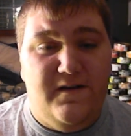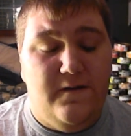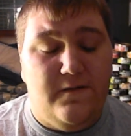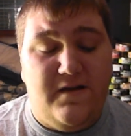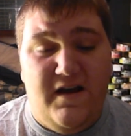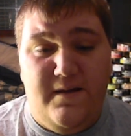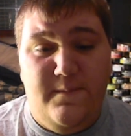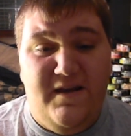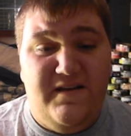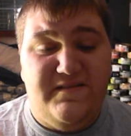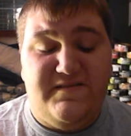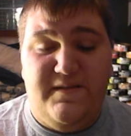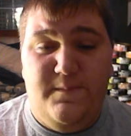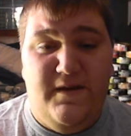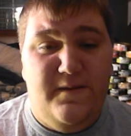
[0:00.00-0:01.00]
comment,
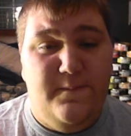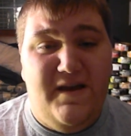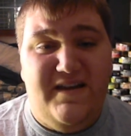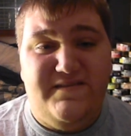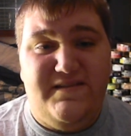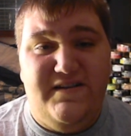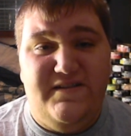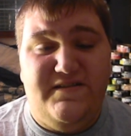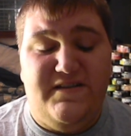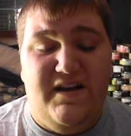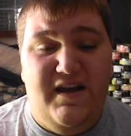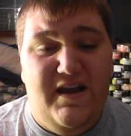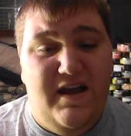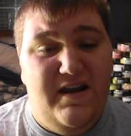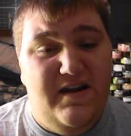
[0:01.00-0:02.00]
send me a message,
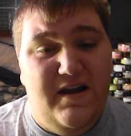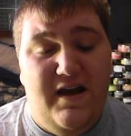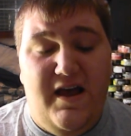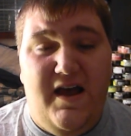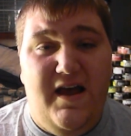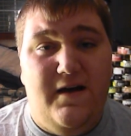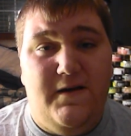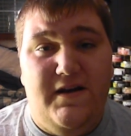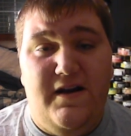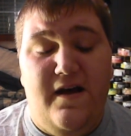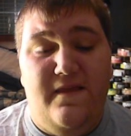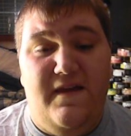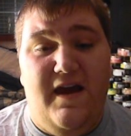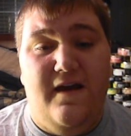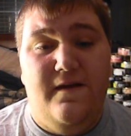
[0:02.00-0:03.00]
and I'll get
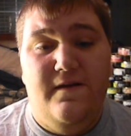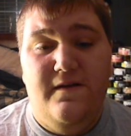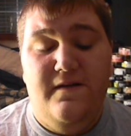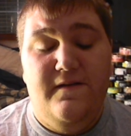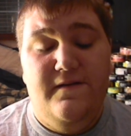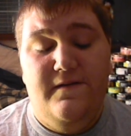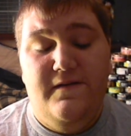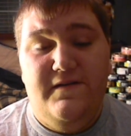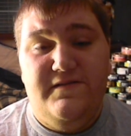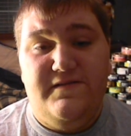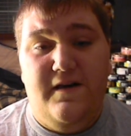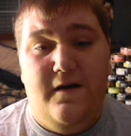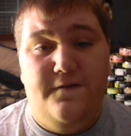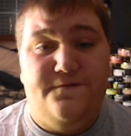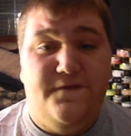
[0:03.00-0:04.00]
on that.
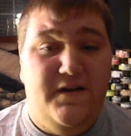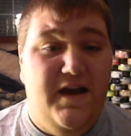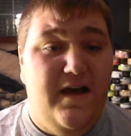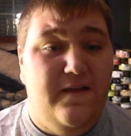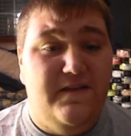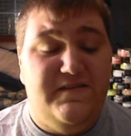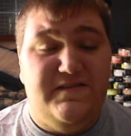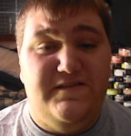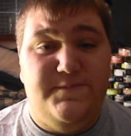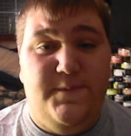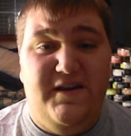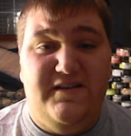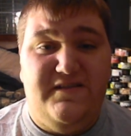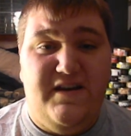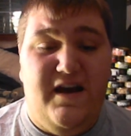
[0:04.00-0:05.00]
So for now, this is
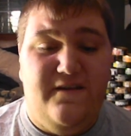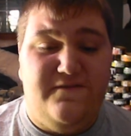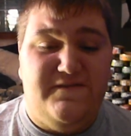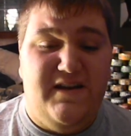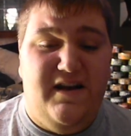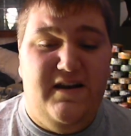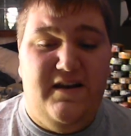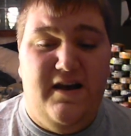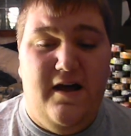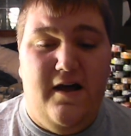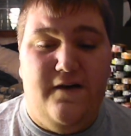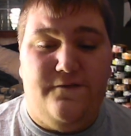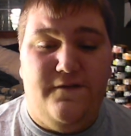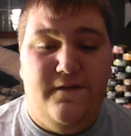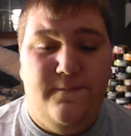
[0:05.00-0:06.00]
Big Jeff signing
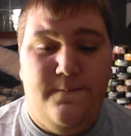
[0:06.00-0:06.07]
off.